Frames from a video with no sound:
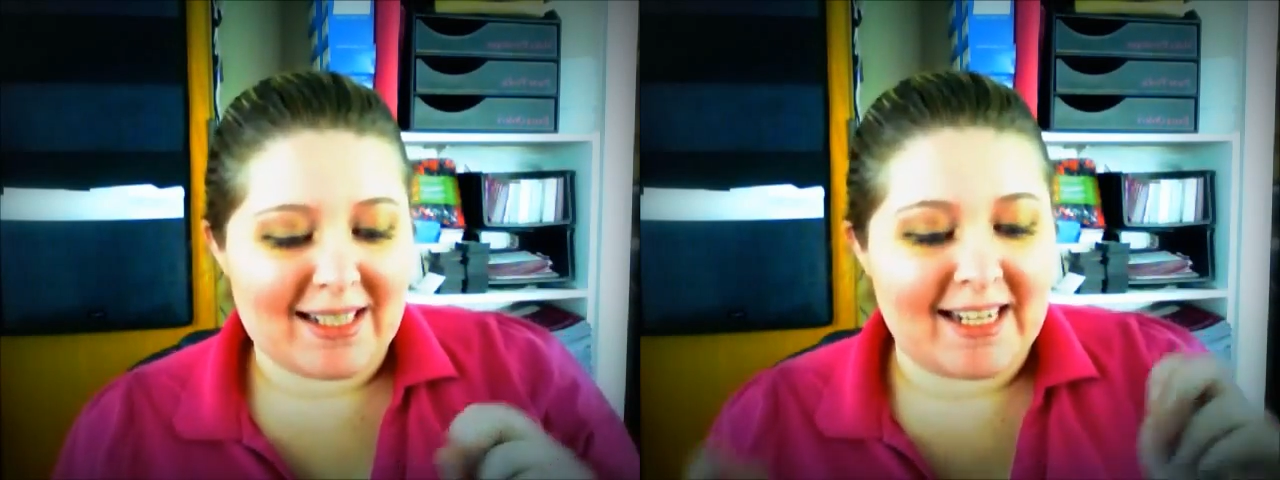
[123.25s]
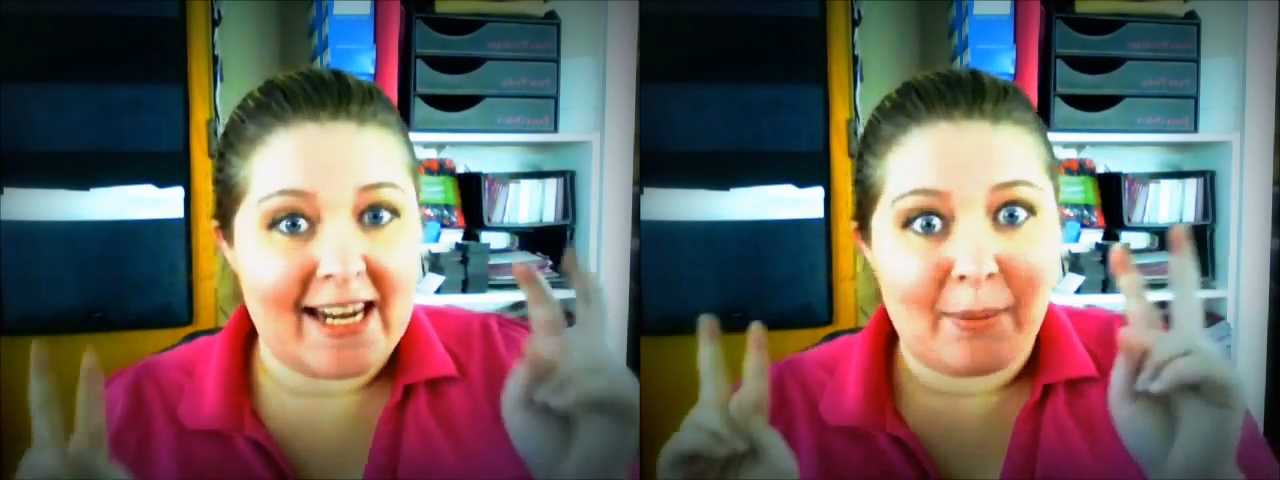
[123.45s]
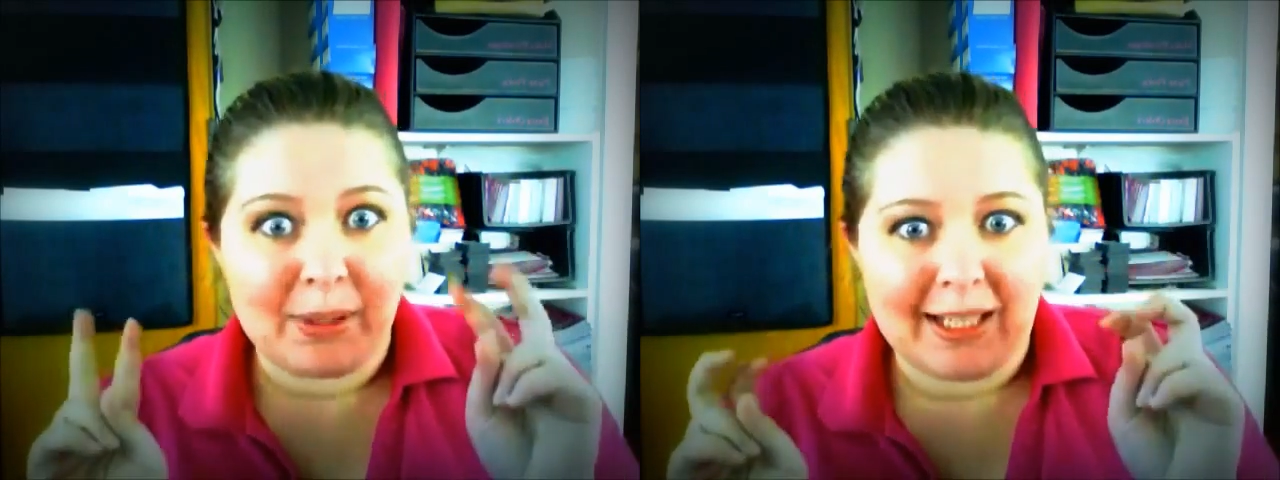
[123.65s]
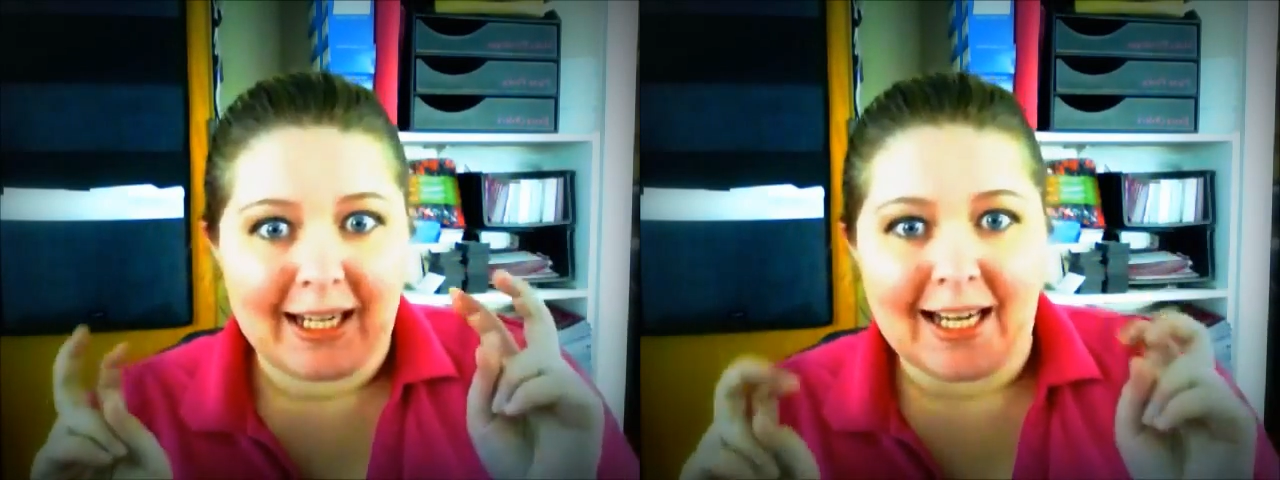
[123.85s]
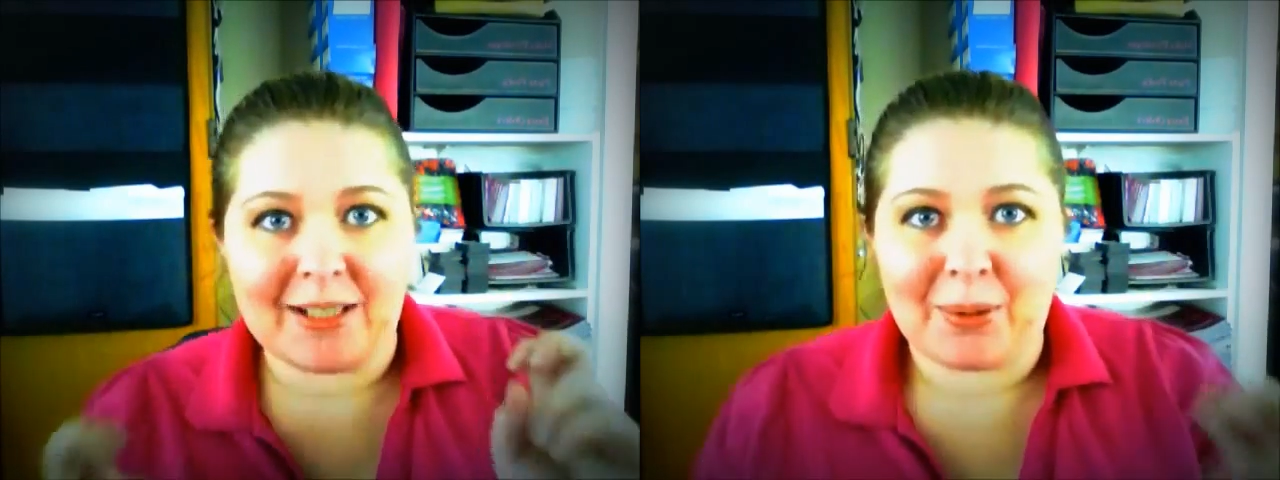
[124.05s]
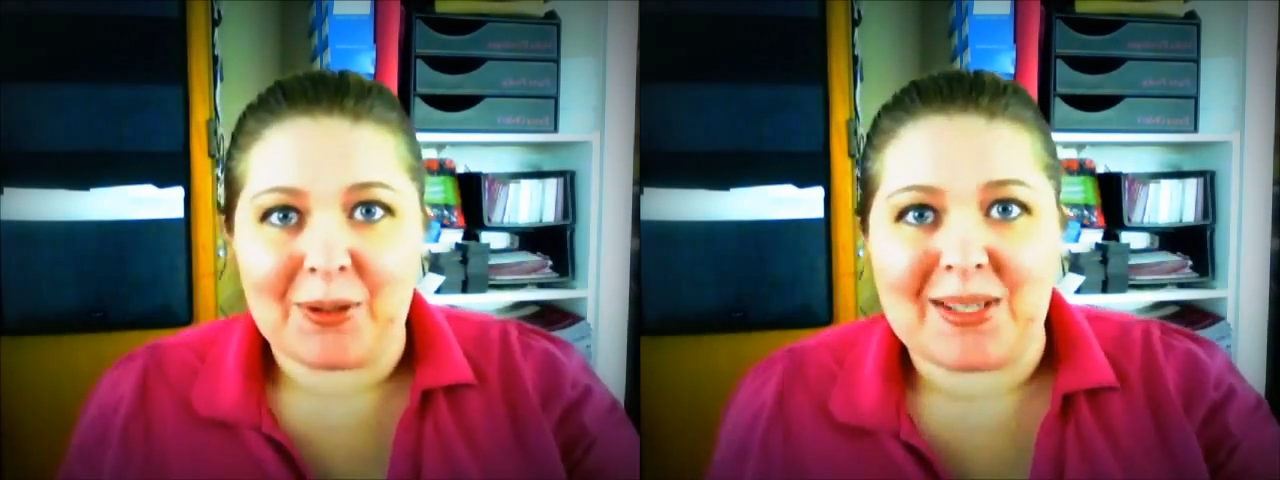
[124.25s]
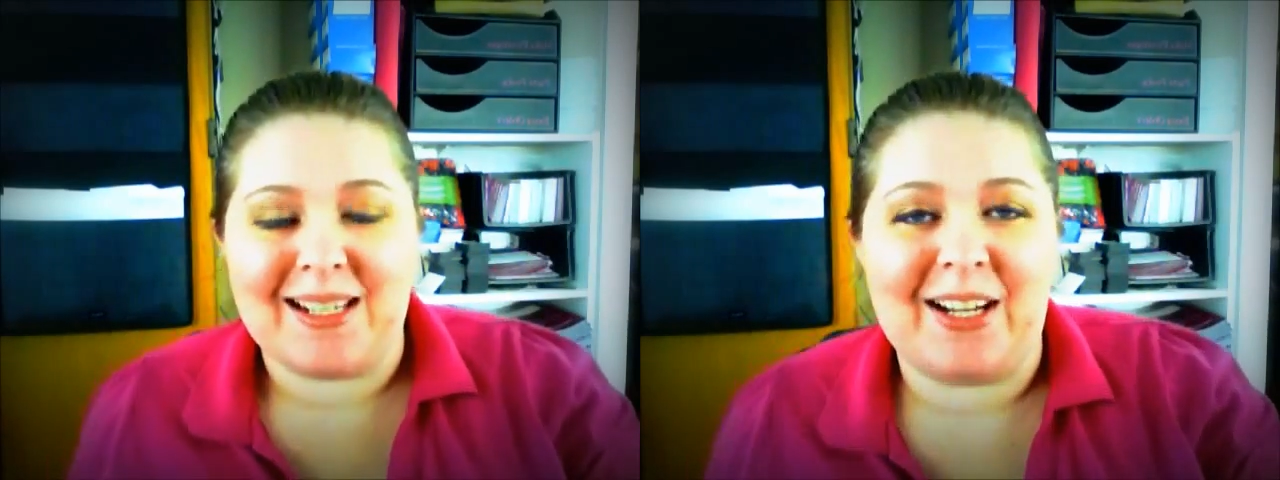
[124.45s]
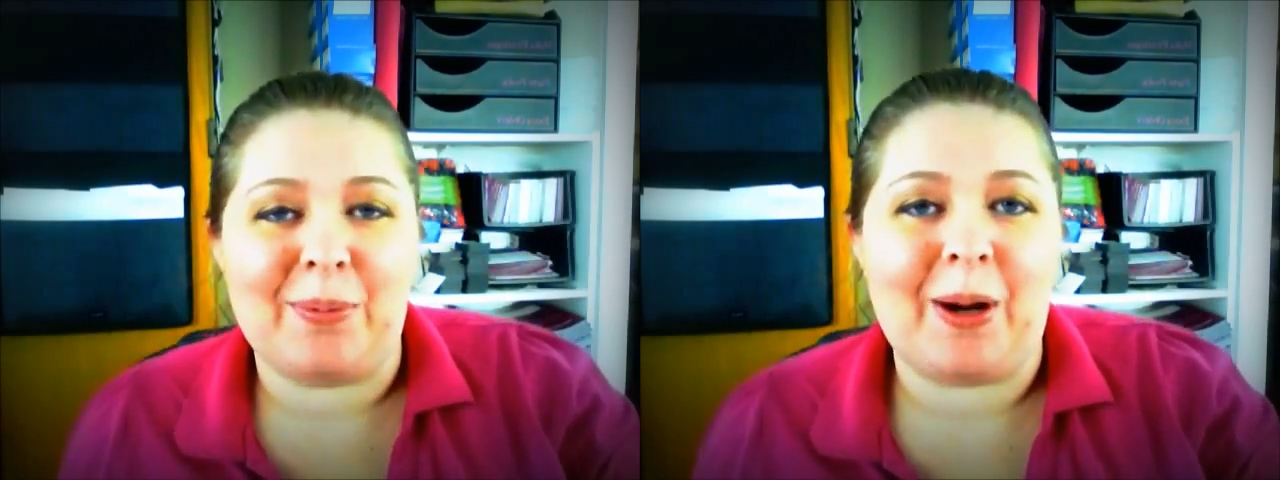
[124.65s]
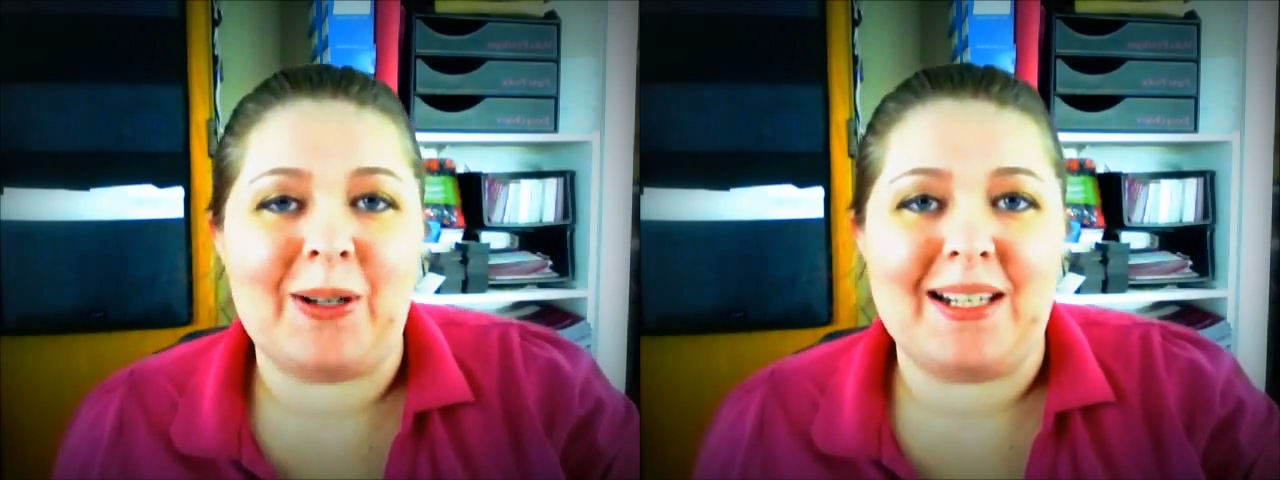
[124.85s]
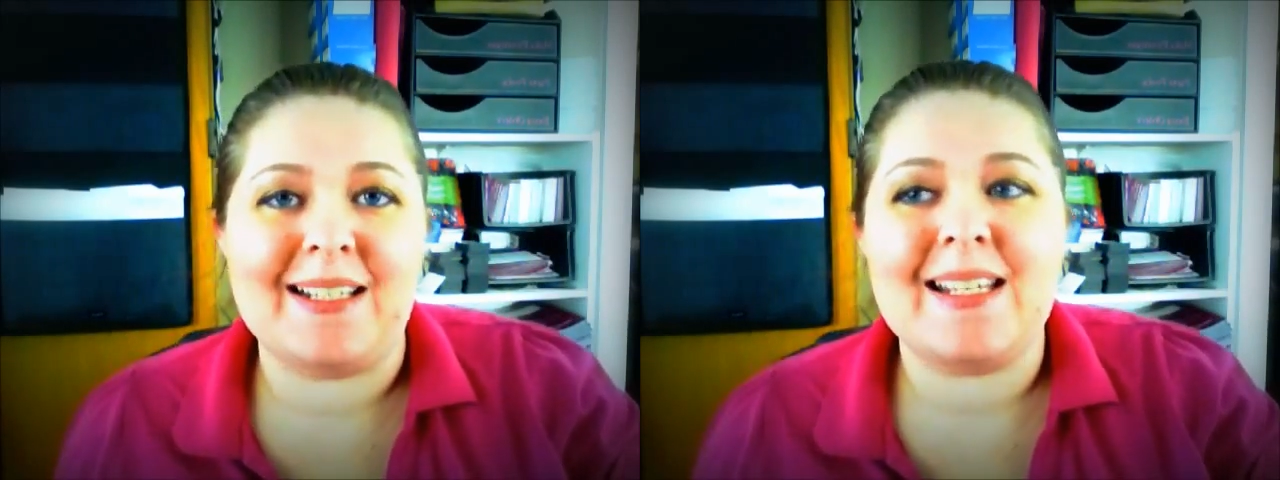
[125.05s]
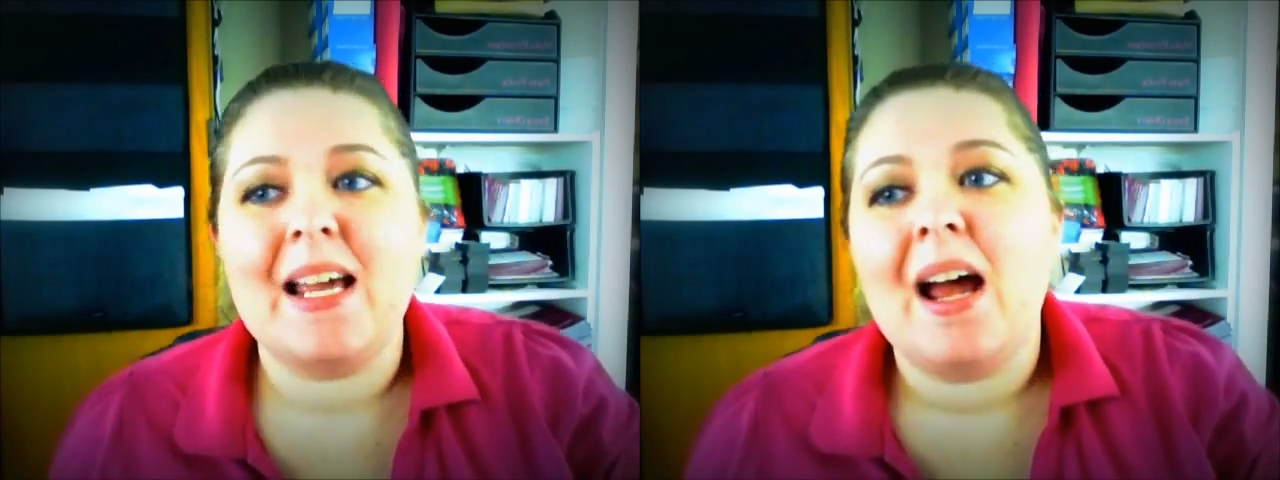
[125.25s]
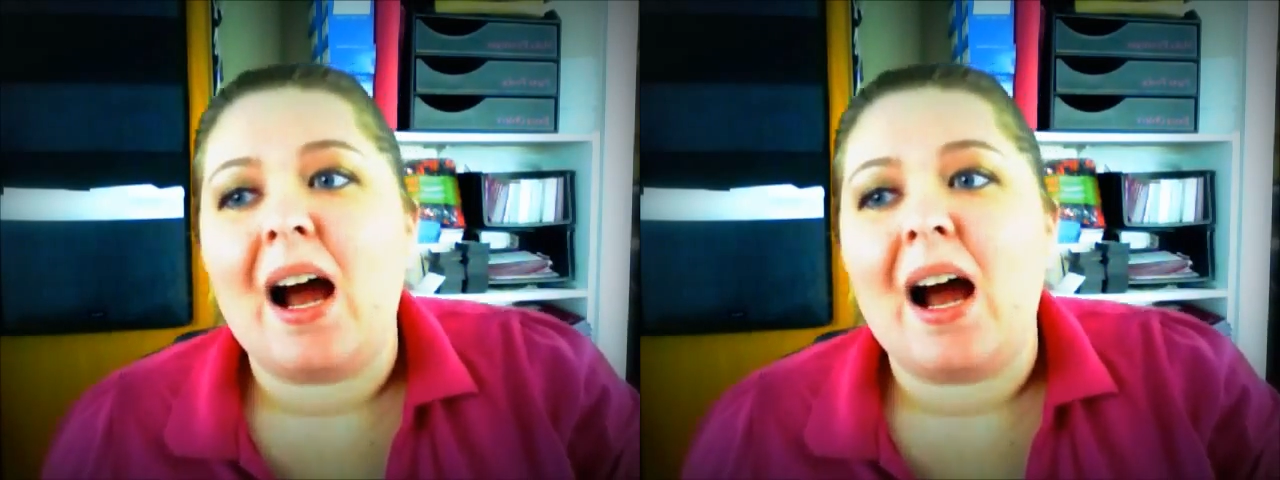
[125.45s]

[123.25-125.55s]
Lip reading: as a gambling kind of person at your parties.